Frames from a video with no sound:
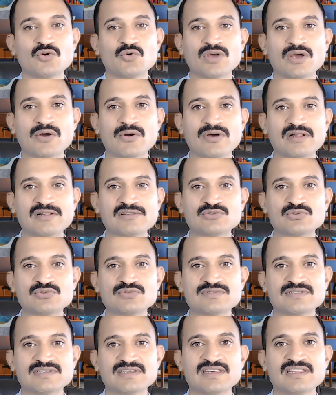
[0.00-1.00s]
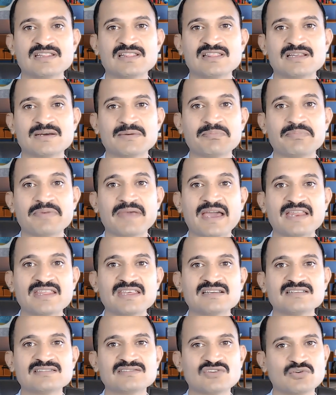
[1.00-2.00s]
We have also seen the
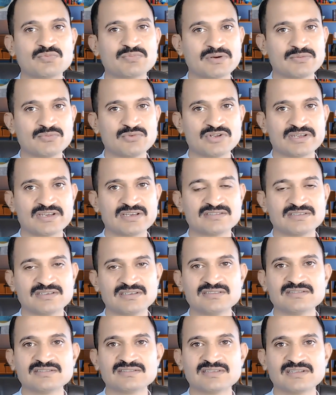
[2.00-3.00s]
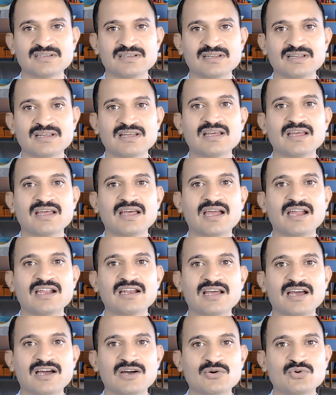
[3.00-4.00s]
barriers of communication
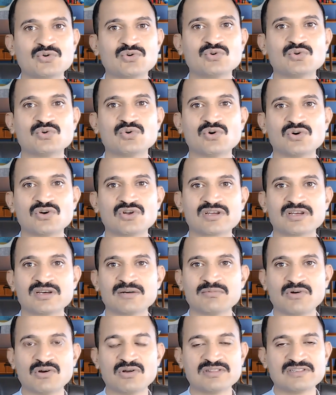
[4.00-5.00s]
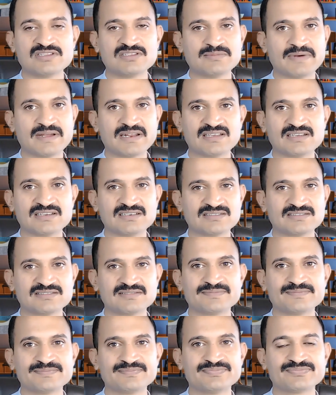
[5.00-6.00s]
and how to overcome all these barriers.
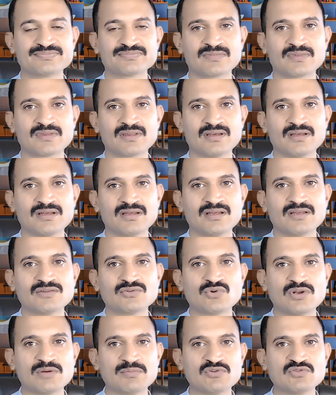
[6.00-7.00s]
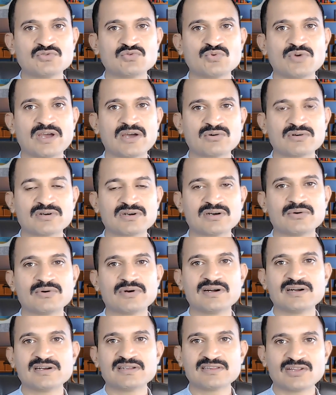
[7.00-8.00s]
So almost we have
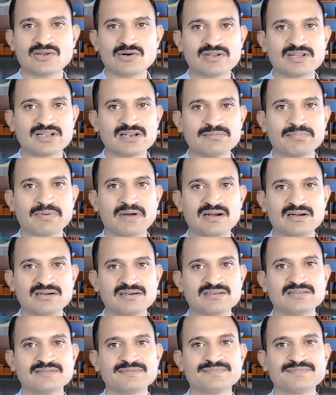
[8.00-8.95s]
covered theoretical part.